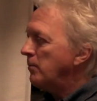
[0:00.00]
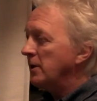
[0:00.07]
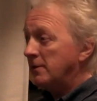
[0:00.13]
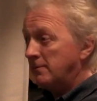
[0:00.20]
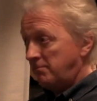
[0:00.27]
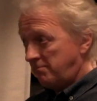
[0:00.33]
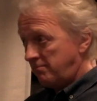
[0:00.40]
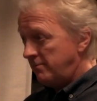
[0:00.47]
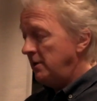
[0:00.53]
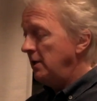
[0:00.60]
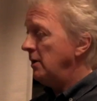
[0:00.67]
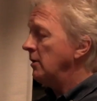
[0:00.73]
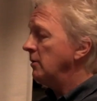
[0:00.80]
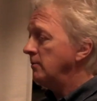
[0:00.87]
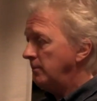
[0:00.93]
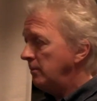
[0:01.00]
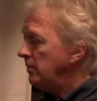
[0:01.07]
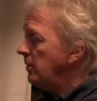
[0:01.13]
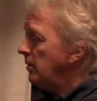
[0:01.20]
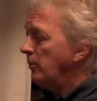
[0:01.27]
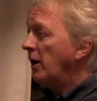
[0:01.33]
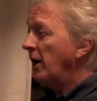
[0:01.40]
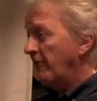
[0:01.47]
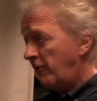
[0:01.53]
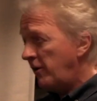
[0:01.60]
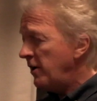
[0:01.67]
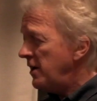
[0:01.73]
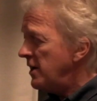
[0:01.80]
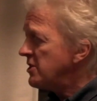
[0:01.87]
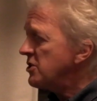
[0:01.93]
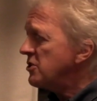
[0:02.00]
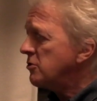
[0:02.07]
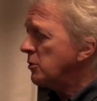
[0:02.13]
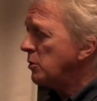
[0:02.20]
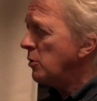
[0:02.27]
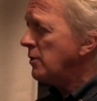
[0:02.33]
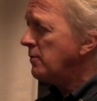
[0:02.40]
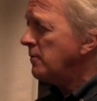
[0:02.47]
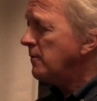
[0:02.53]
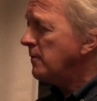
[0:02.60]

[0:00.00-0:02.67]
but a very necessary one.